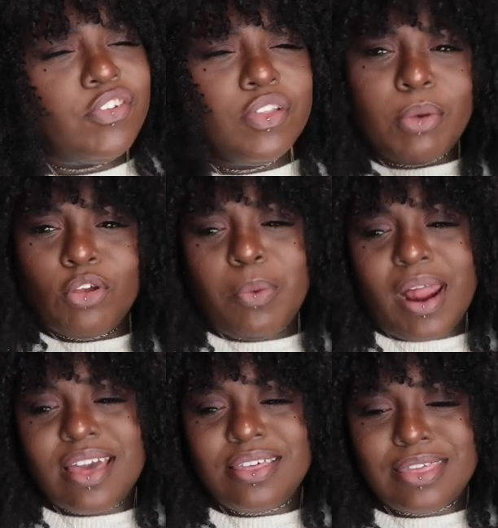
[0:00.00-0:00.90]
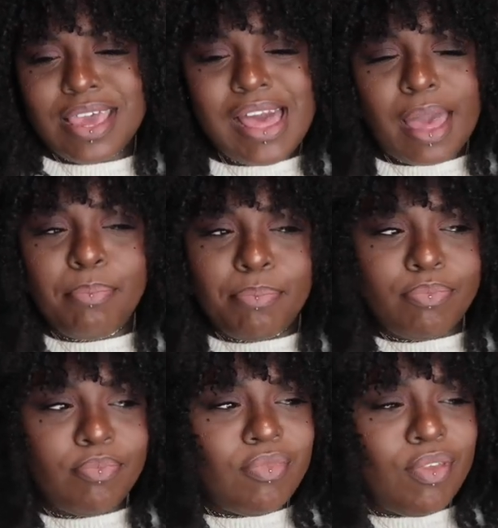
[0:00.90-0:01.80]
For the most part, I think I
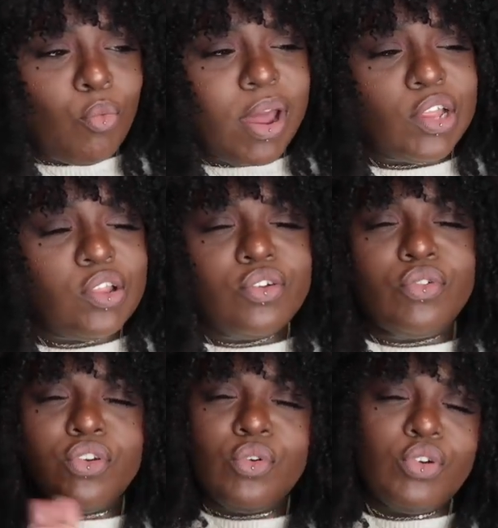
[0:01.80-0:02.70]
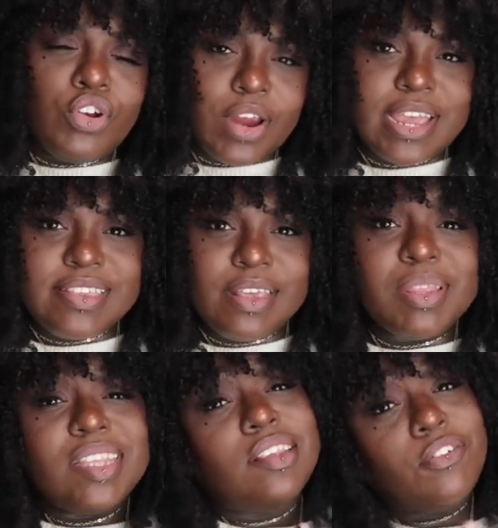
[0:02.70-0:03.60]
went a little nude crazy,
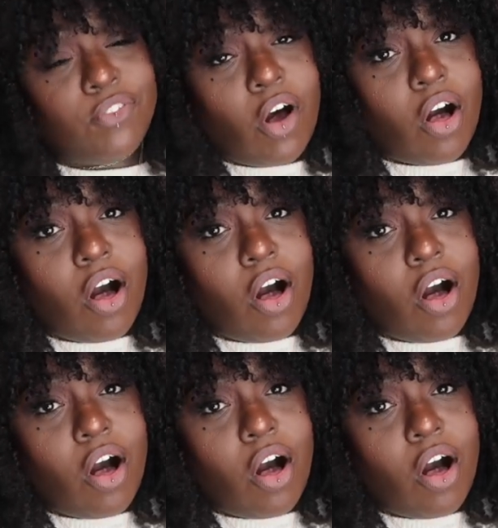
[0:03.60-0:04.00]
but this is a fall